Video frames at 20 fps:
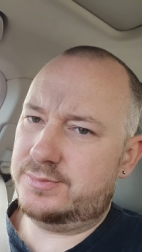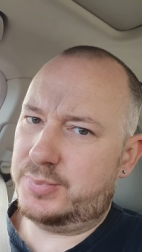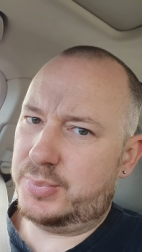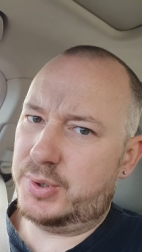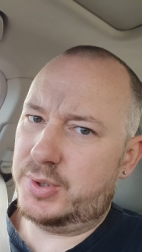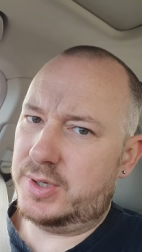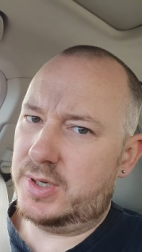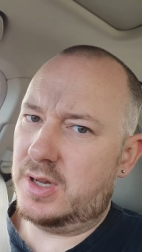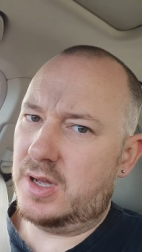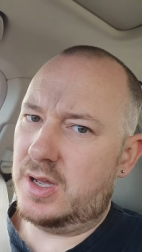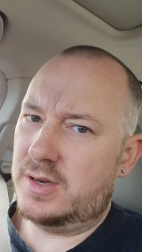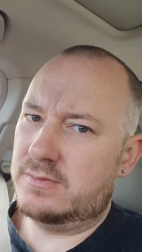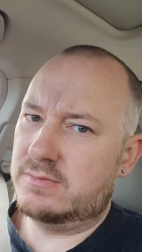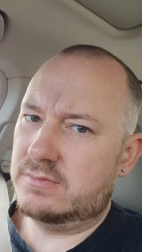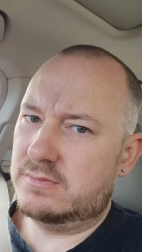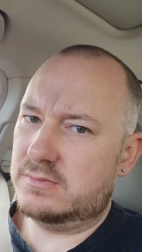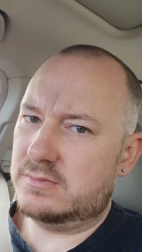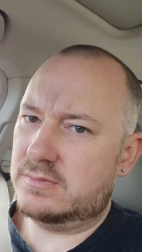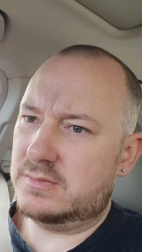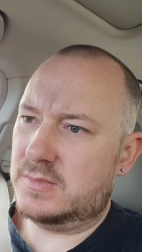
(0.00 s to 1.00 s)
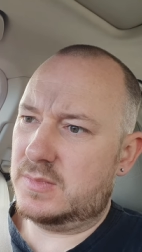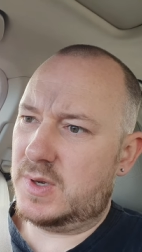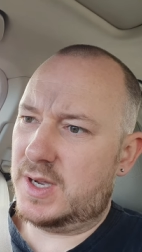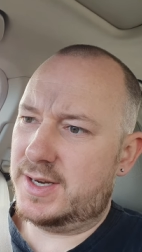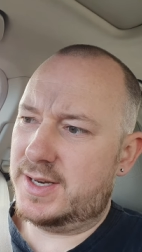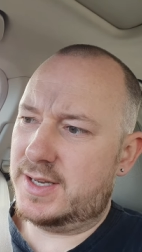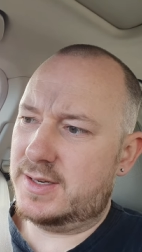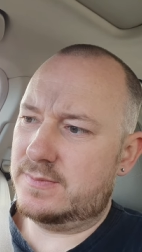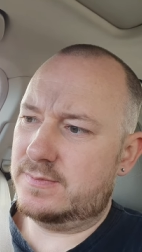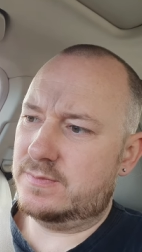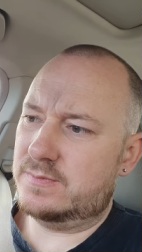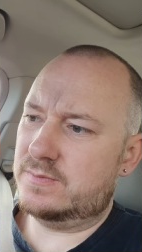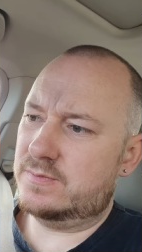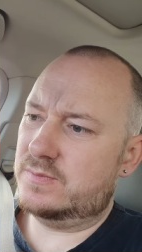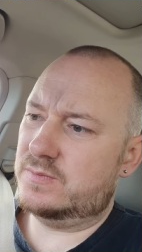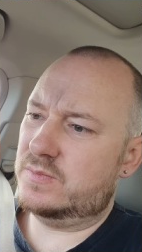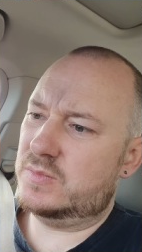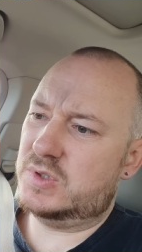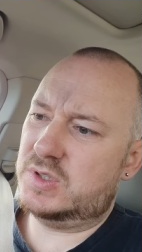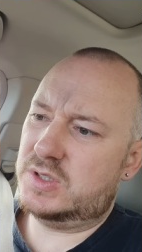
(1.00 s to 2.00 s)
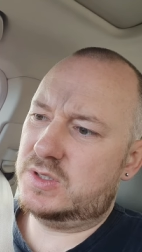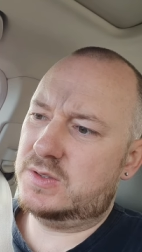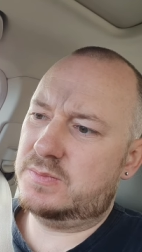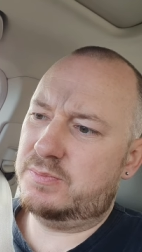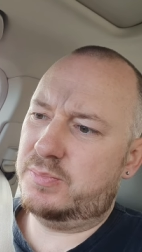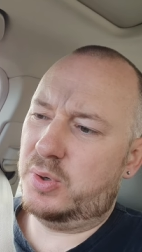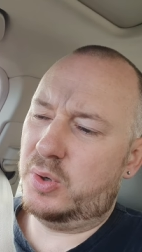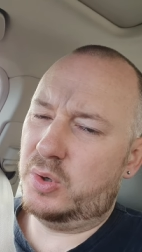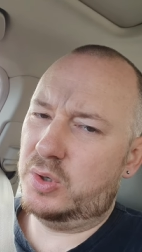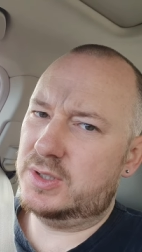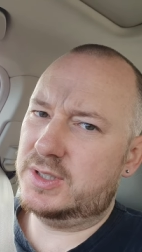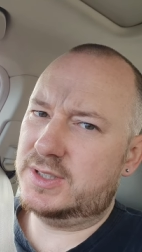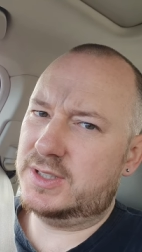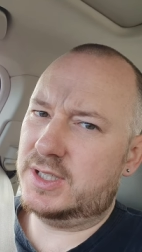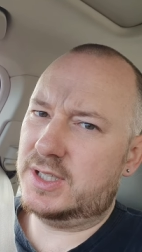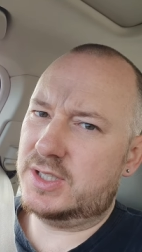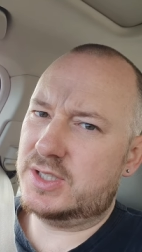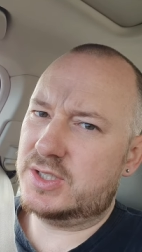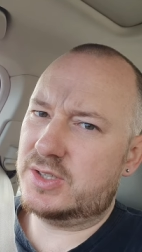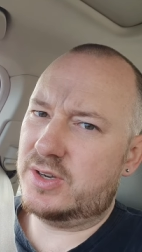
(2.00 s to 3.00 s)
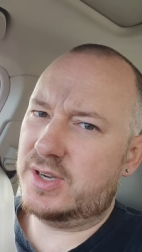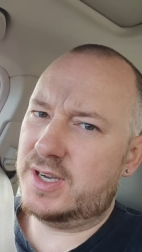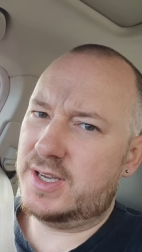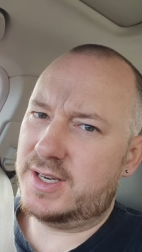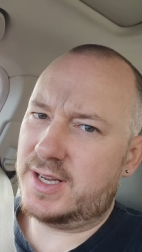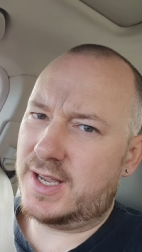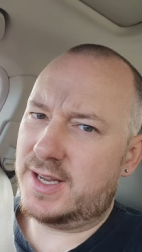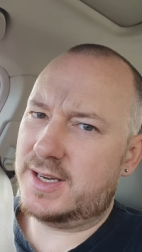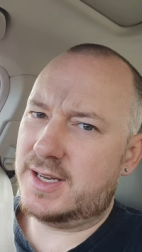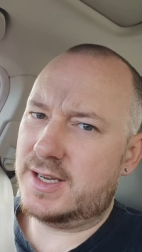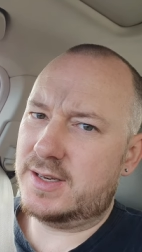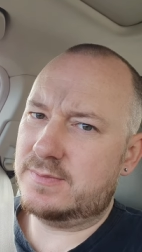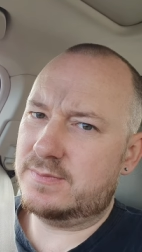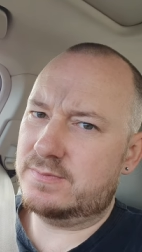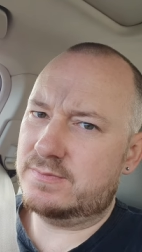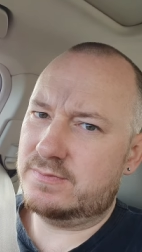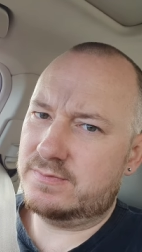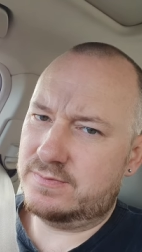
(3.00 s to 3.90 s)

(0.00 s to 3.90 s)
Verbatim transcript: put it on, and then pulled it to the side and then